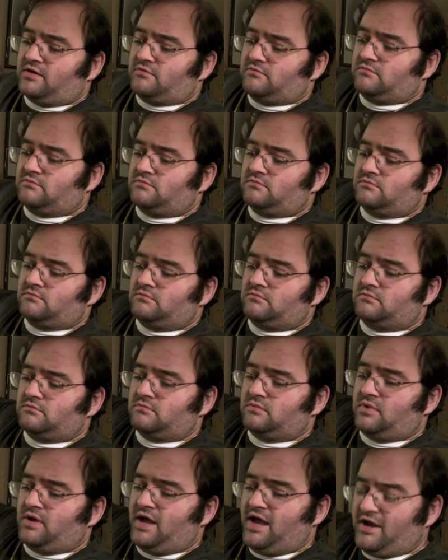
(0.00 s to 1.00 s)

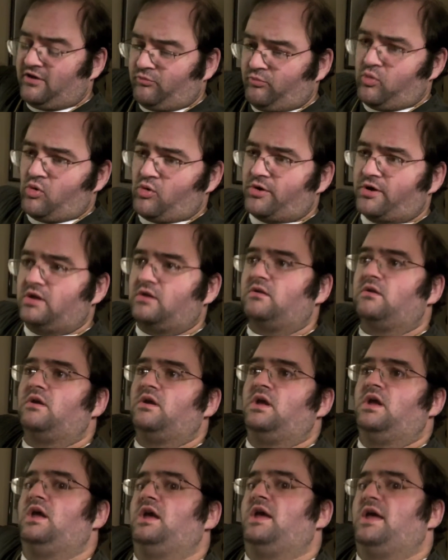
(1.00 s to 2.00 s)
can export it
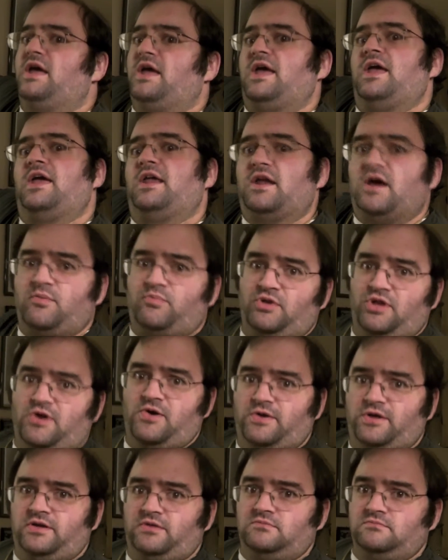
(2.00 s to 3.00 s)
and
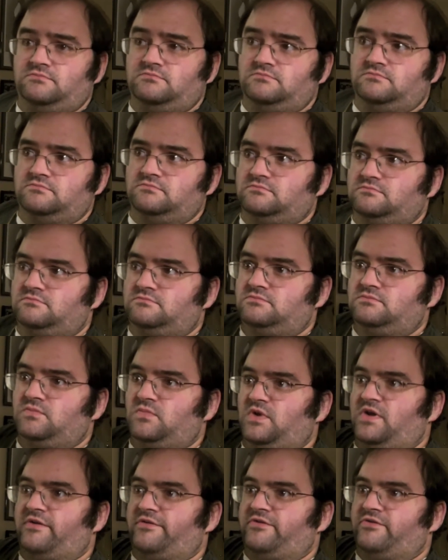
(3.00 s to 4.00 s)
upload it,
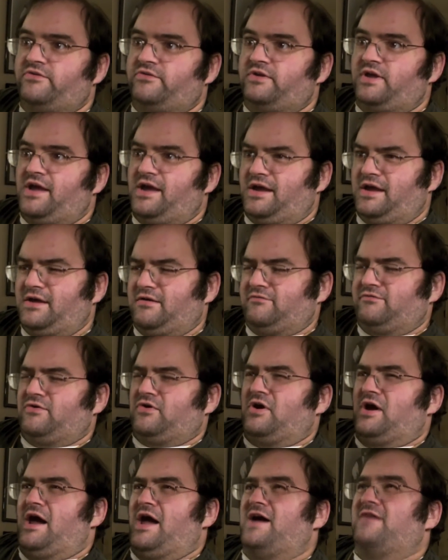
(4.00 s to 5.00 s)
because it's taking
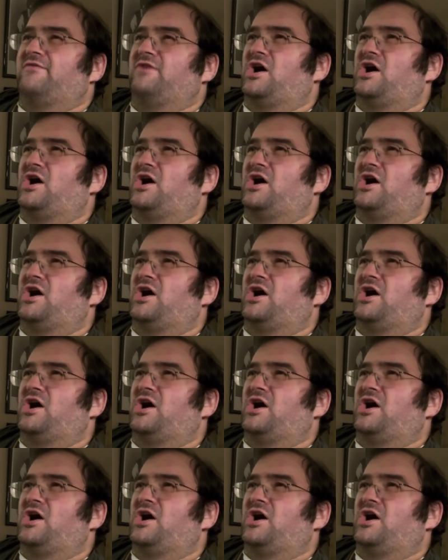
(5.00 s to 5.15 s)
forever,